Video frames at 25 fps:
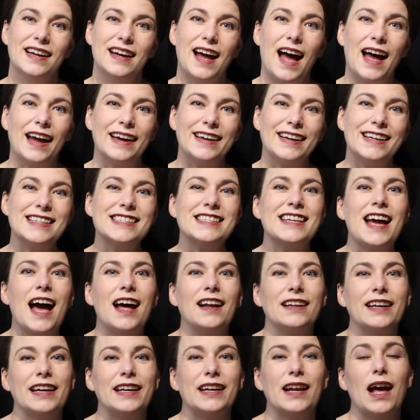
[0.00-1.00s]
Hi, it's
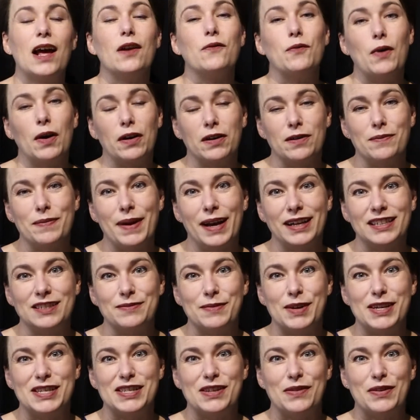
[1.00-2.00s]
Colleen and welcome back to
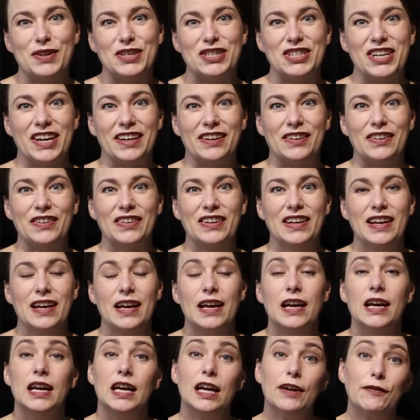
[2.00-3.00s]
my sewing channel.
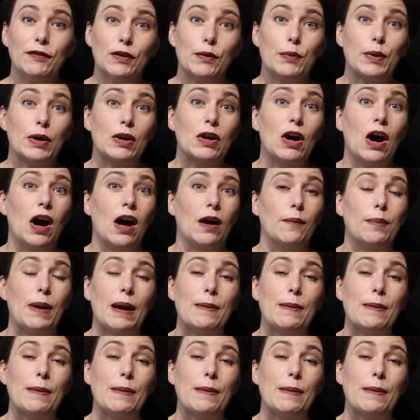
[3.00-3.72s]
If you recall, my